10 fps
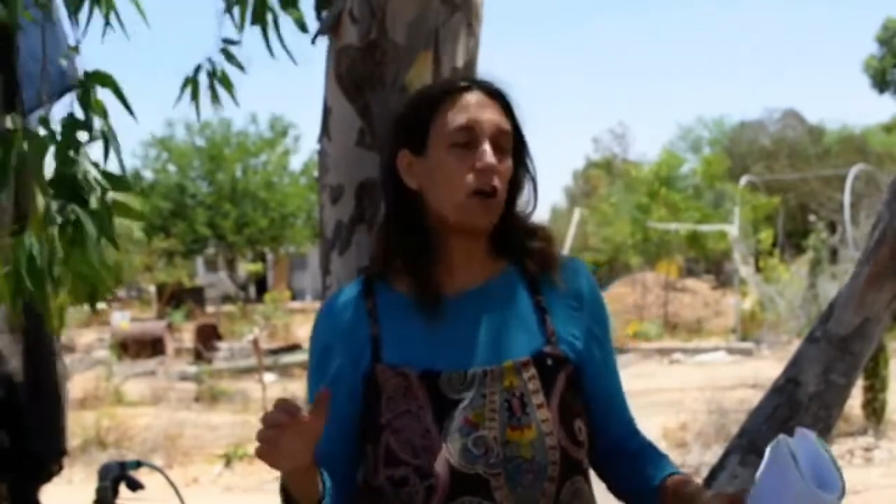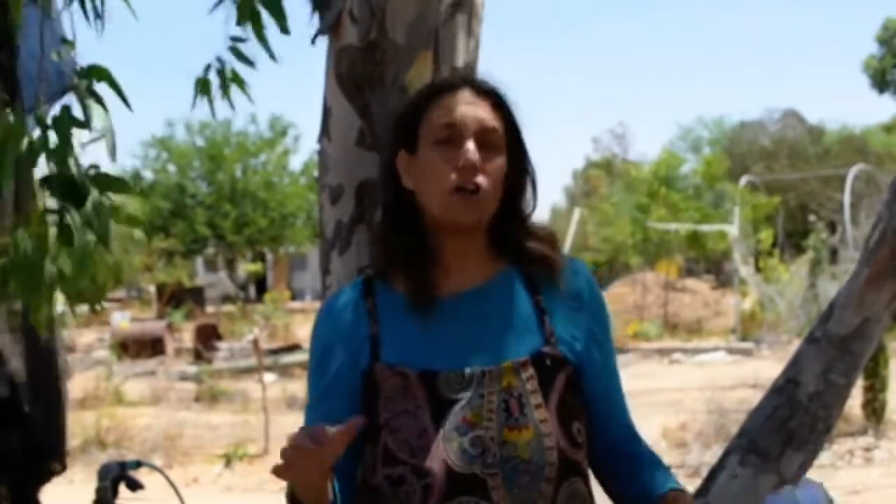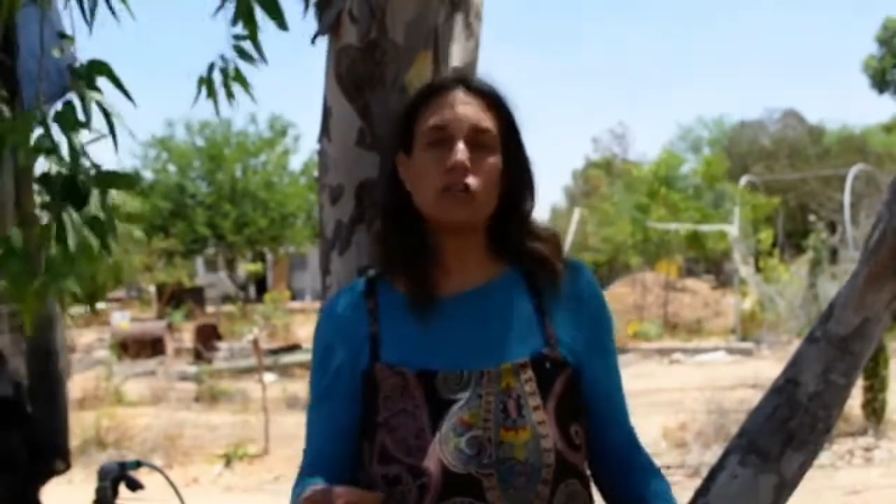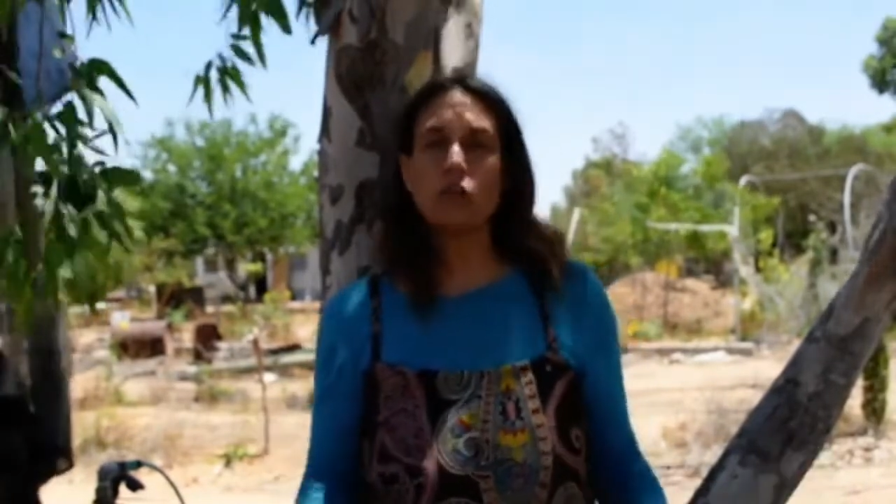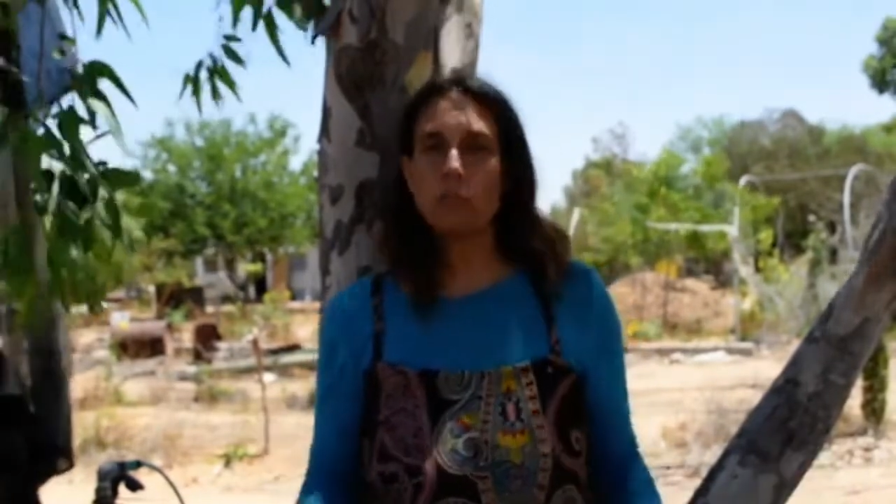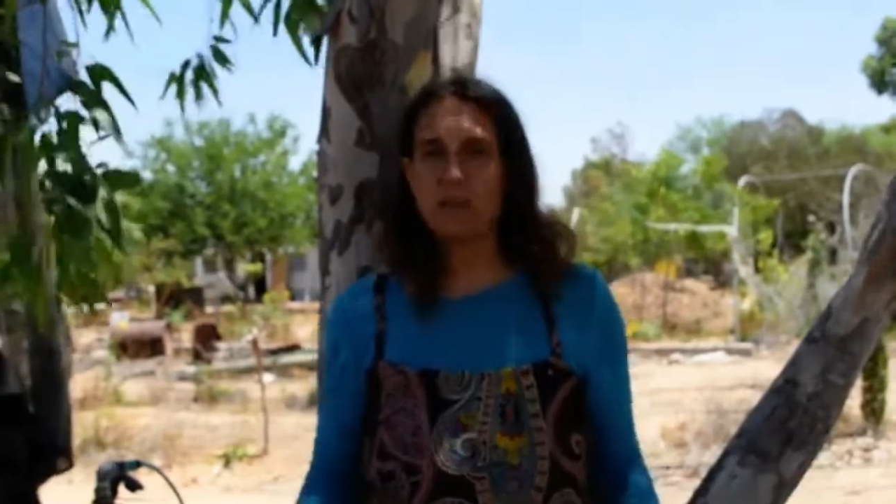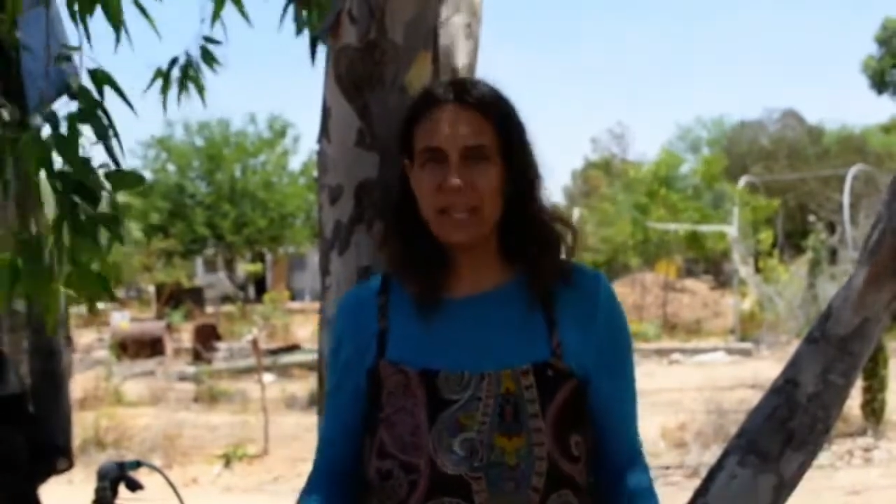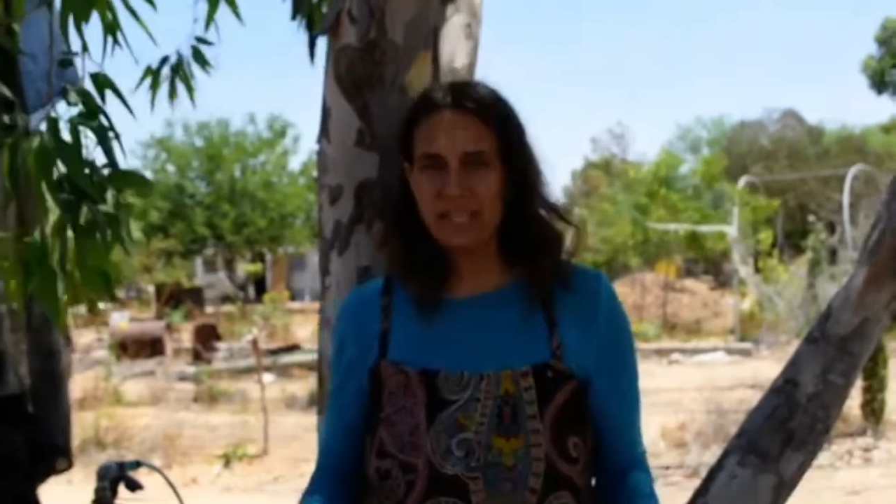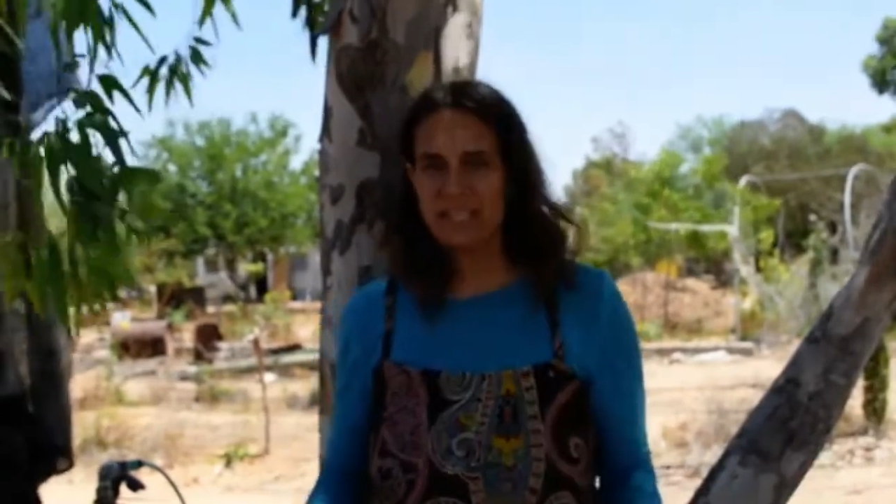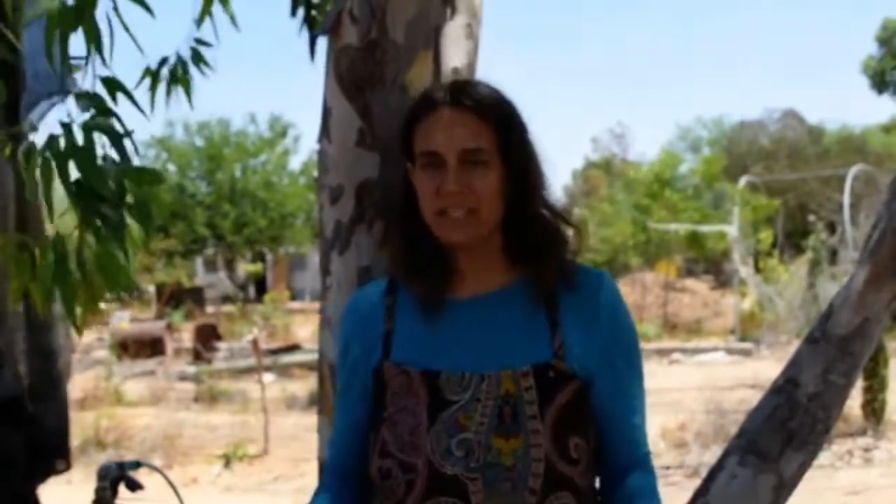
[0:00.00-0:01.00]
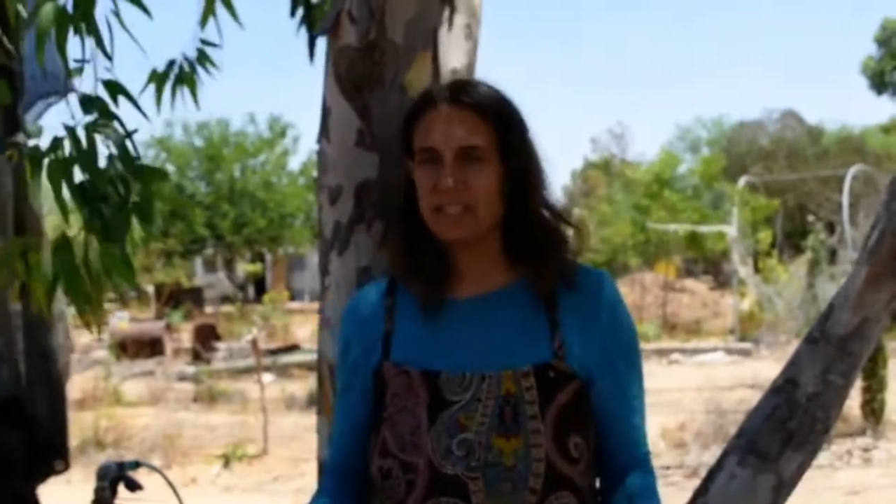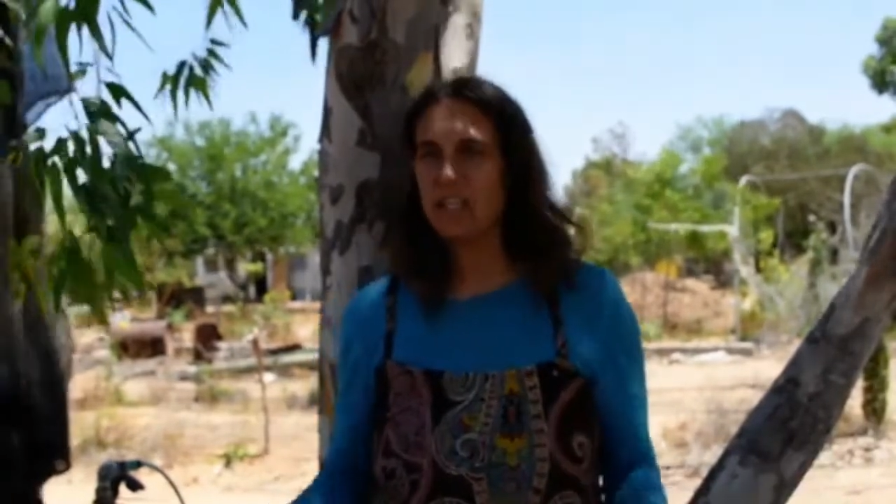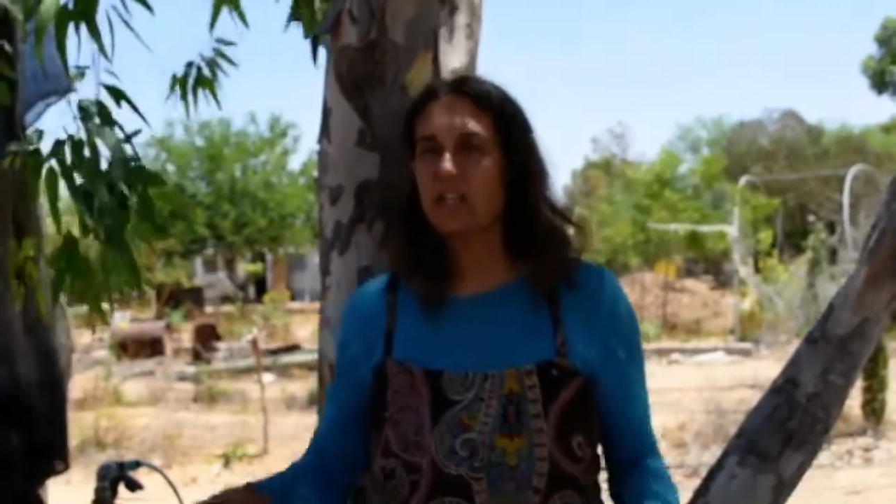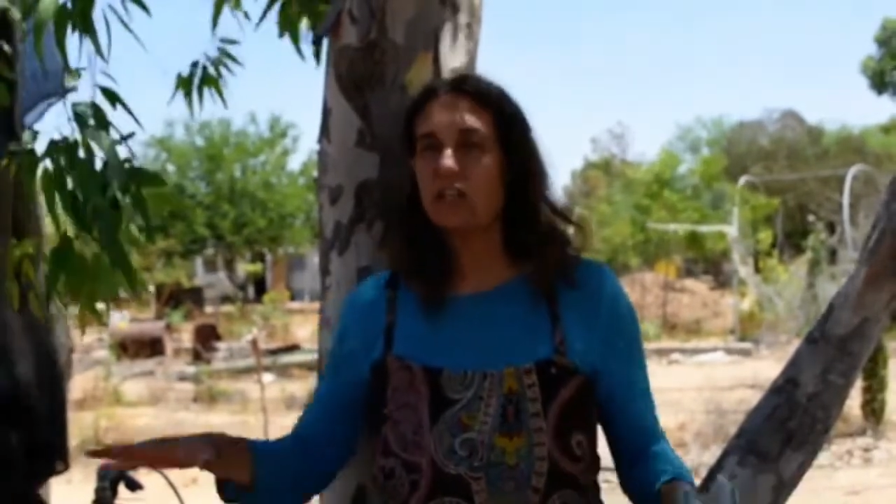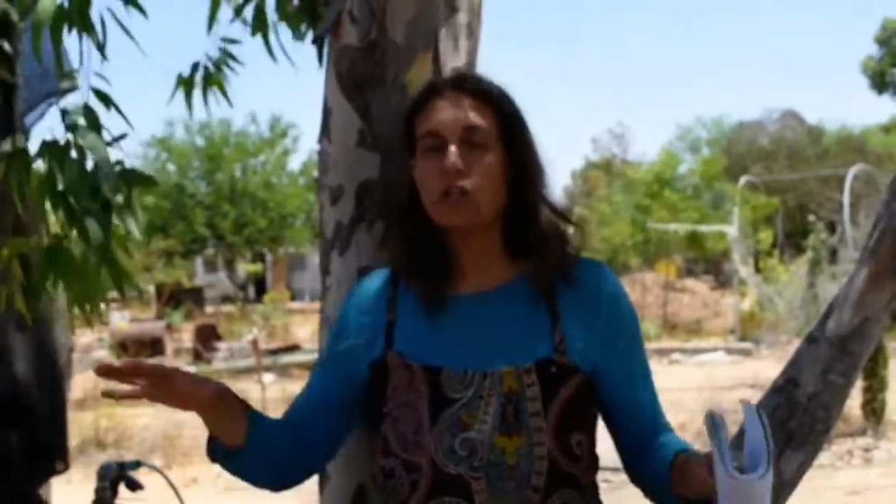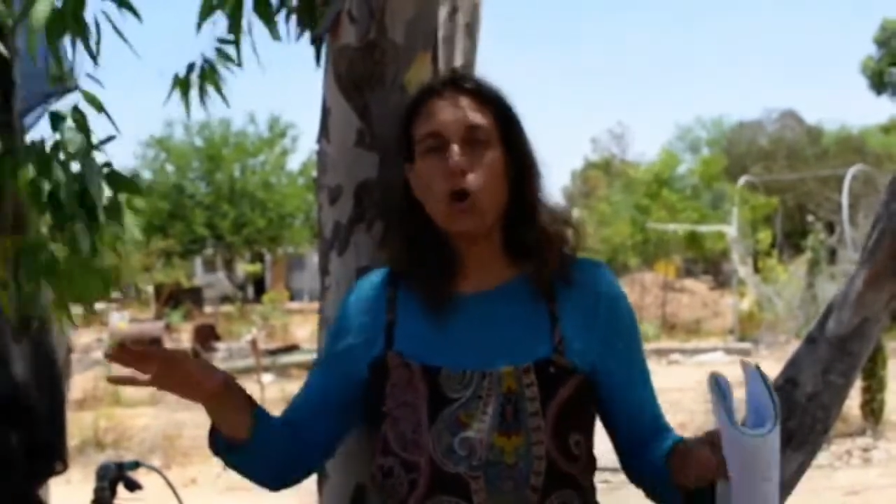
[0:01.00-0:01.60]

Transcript: They're also planted